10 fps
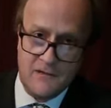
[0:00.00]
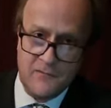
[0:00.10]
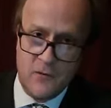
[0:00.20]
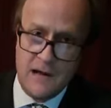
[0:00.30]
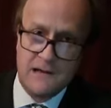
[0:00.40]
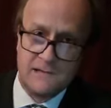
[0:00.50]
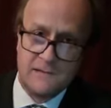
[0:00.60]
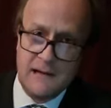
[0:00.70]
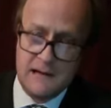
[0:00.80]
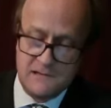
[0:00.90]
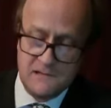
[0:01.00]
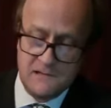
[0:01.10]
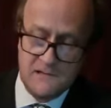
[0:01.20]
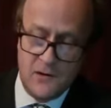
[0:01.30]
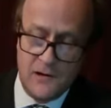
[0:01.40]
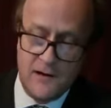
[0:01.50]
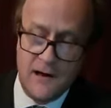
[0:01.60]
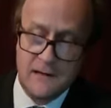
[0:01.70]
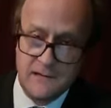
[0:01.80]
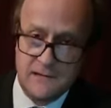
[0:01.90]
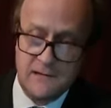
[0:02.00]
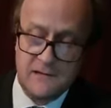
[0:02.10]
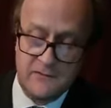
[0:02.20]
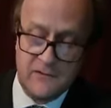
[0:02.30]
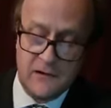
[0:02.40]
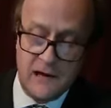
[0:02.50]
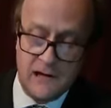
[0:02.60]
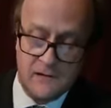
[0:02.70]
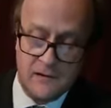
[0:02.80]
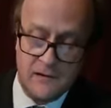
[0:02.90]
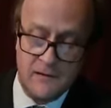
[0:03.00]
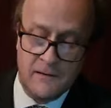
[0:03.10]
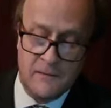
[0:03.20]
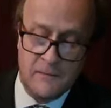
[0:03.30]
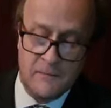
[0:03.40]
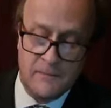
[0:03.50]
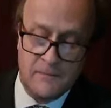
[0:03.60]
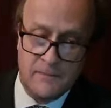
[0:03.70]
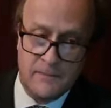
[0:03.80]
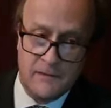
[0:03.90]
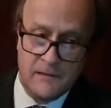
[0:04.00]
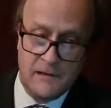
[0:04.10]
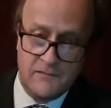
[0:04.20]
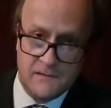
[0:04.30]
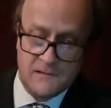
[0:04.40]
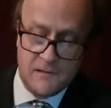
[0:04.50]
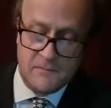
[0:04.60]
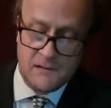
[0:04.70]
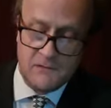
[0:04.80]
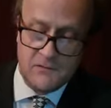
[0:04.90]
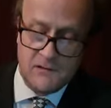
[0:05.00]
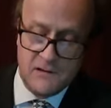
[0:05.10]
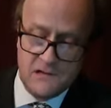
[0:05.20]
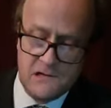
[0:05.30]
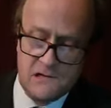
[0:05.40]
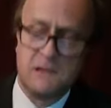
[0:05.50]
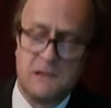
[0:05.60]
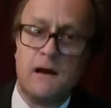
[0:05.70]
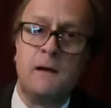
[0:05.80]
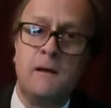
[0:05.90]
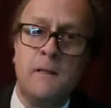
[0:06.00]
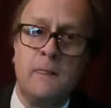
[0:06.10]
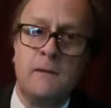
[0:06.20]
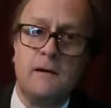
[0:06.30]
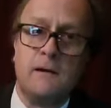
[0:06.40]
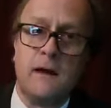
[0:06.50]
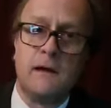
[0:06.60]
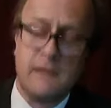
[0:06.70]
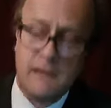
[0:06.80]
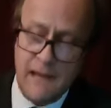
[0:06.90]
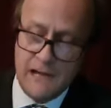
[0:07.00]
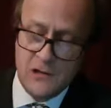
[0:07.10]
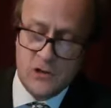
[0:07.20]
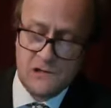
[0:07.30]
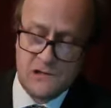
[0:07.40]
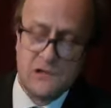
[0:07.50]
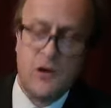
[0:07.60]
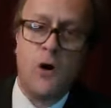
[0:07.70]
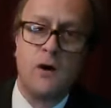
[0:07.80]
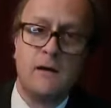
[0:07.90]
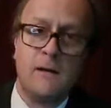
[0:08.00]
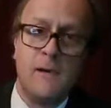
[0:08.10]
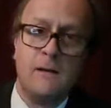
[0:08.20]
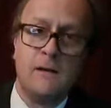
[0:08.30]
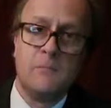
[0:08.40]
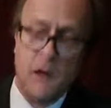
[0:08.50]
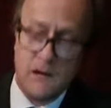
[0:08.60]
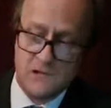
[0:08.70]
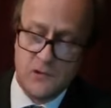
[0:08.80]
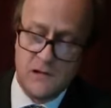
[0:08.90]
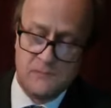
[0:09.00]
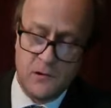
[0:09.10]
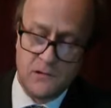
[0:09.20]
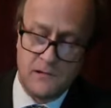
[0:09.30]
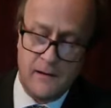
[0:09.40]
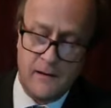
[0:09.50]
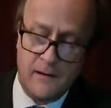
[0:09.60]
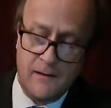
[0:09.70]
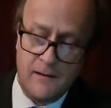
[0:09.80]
For as the Latin scholar uttered his invocation, he felt something between a shudder and an electric shock pass through his body.